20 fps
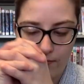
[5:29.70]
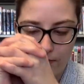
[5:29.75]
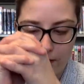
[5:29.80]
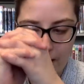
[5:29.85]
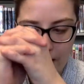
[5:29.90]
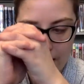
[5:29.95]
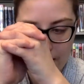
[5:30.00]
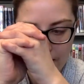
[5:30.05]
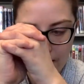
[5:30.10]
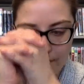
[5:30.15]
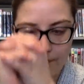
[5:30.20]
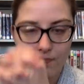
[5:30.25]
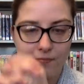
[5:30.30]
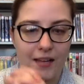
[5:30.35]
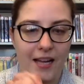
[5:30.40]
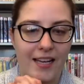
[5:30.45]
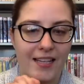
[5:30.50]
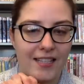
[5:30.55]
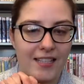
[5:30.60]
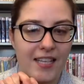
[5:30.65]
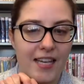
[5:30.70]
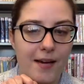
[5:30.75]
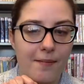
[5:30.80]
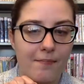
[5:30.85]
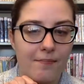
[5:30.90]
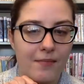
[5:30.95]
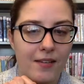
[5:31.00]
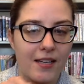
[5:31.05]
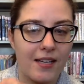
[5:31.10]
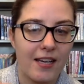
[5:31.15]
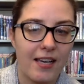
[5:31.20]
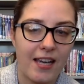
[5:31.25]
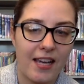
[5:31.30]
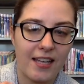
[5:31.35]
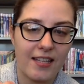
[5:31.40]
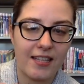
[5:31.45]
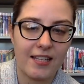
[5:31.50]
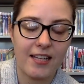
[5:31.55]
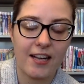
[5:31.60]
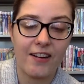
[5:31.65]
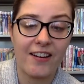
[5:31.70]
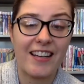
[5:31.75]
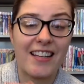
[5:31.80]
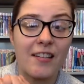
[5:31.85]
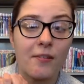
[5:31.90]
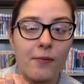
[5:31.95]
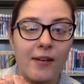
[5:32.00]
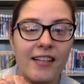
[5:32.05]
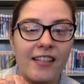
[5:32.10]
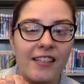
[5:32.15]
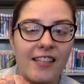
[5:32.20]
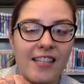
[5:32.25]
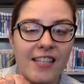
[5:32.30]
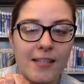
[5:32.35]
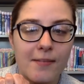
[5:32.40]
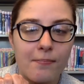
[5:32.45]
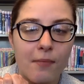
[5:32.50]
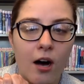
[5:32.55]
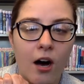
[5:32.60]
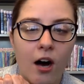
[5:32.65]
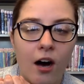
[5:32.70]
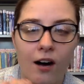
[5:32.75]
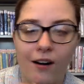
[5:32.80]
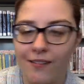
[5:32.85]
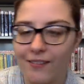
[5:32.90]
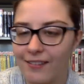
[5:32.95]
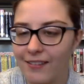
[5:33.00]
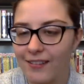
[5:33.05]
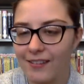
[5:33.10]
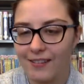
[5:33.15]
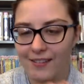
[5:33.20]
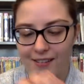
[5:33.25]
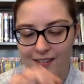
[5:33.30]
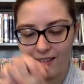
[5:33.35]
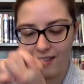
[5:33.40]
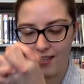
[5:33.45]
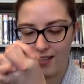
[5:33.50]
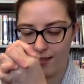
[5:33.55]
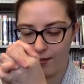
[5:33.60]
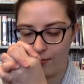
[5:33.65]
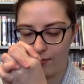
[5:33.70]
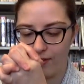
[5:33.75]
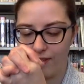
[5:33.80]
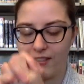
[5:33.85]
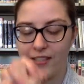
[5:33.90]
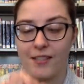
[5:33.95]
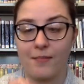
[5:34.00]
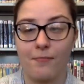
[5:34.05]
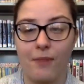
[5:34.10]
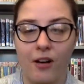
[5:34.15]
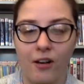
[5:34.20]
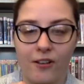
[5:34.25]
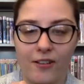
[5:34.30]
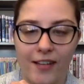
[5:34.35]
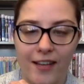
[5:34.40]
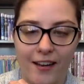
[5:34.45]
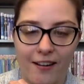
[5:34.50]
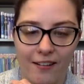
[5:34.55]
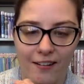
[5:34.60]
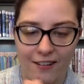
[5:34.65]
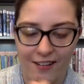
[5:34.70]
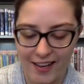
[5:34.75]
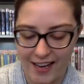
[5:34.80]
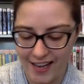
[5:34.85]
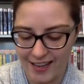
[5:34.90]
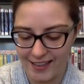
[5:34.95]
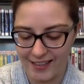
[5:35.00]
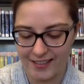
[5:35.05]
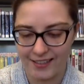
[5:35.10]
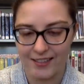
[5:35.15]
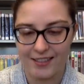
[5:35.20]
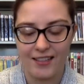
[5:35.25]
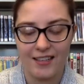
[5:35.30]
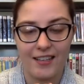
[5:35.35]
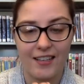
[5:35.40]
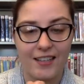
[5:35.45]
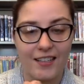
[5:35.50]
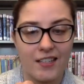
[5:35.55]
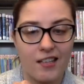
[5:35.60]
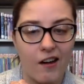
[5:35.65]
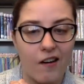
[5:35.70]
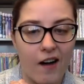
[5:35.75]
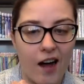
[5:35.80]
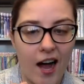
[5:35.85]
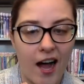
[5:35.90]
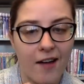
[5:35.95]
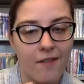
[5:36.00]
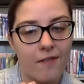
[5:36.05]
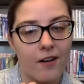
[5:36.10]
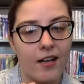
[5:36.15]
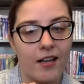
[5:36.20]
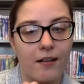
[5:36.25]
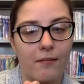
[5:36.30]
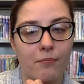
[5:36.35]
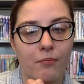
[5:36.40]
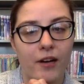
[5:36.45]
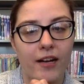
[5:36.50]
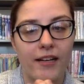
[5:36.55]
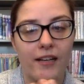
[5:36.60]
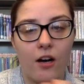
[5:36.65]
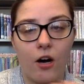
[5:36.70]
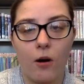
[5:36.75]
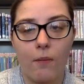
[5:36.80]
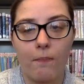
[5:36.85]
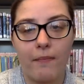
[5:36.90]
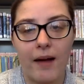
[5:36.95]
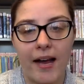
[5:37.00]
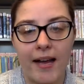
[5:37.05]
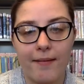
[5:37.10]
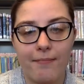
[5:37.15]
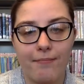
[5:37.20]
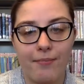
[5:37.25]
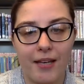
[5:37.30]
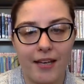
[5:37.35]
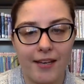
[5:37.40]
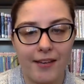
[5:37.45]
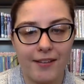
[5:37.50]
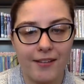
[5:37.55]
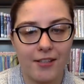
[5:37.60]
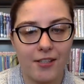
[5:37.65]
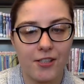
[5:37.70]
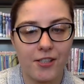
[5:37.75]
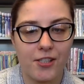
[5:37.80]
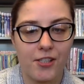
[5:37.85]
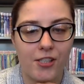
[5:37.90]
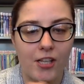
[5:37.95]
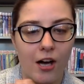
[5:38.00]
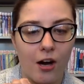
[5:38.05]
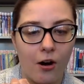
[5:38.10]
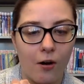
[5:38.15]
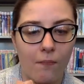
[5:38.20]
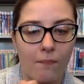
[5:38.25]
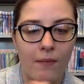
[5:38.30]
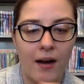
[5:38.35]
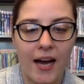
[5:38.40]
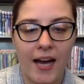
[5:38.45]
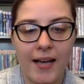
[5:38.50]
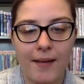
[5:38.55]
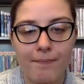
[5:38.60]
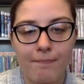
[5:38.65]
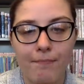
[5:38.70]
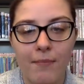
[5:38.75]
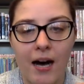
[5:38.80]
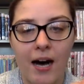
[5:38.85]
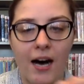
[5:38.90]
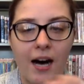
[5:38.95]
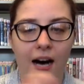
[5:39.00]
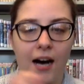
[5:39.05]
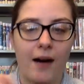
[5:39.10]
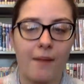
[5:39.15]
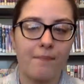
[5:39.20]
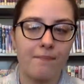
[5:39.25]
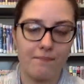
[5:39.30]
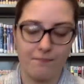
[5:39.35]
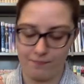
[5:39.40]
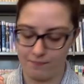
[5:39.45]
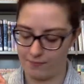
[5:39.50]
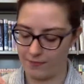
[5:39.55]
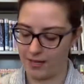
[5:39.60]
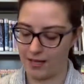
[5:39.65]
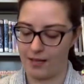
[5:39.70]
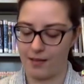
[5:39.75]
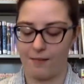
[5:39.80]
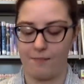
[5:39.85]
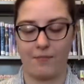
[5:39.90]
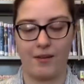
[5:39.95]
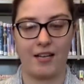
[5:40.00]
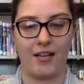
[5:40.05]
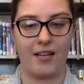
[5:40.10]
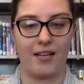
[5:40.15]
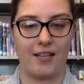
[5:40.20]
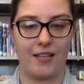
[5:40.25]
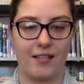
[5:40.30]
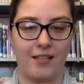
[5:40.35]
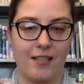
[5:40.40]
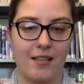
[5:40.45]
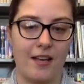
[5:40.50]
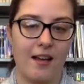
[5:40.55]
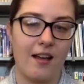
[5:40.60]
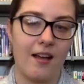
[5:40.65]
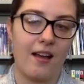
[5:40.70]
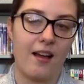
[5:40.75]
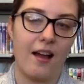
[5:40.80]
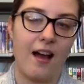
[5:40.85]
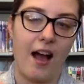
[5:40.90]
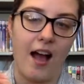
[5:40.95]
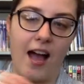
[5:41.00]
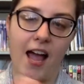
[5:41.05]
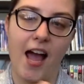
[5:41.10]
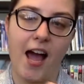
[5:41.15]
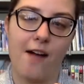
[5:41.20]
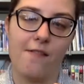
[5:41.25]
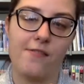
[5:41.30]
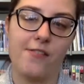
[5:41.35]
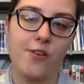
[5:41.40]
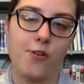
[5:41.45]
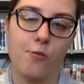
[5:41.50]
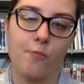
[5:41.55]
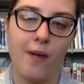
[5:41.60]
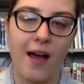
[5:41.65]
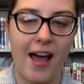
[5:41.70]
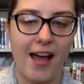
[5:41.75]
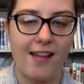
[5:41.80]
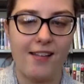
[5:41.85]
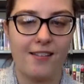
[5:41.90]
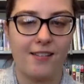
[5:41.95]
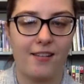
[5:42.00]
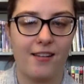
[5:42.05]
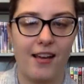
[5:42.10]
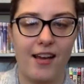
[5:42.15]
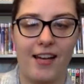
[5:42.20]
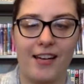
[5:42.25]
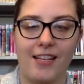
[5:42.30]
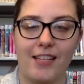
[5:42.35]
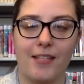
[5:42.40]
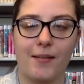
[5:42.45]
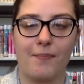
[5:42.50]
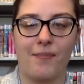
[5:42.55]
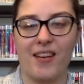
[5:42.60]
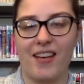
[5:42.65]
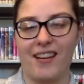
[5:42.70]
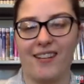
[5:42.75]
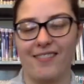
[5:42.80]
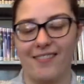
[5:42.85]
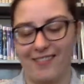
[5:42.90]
Yes, I see him. He's in there. He's really small. It's really small in there. Okay. So I want to bring home my bee to show my mom because I have a new pet and it's a bee.